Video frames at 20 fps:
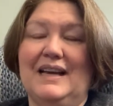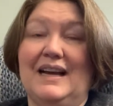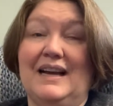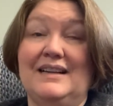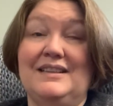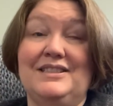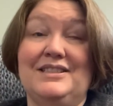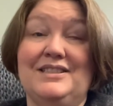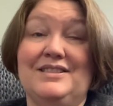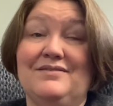
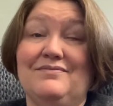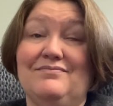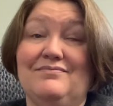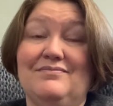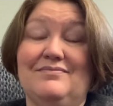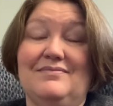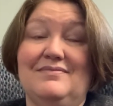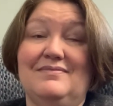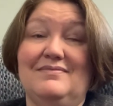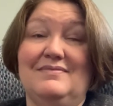just
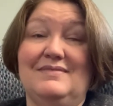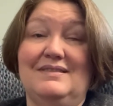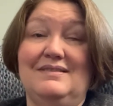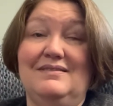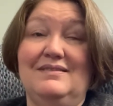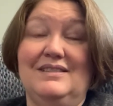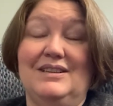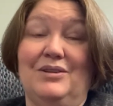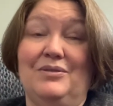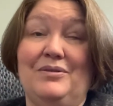
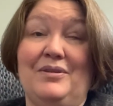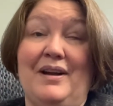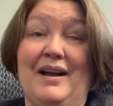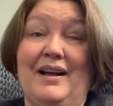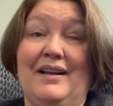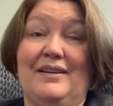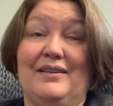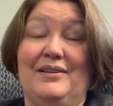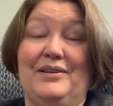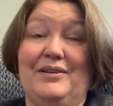don't know
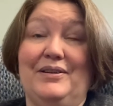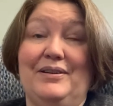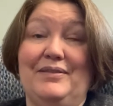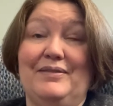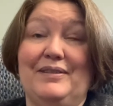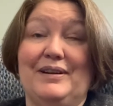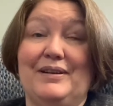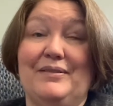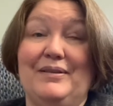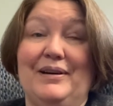how to do it
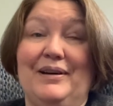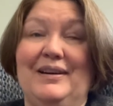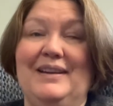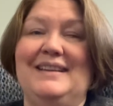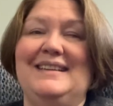very well.